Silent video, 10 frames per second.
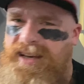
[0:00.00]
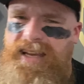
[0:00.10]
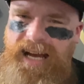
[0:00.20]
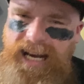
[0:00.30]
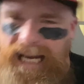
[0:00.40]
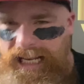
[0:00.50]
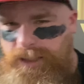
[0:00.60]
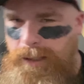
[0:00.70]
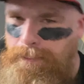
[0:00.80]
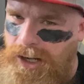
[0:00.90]
kind of has
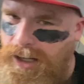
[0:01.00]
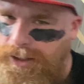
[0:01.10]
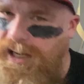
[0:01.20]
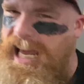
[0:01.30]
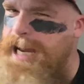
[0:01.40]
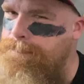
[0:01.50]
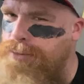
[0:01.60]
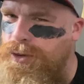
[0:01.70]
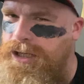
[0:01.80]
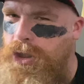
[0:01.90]
me pondering.
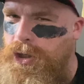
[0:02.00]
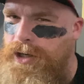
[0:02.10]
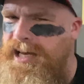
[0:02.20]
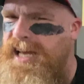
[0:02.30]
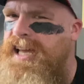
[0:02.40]
8-point card.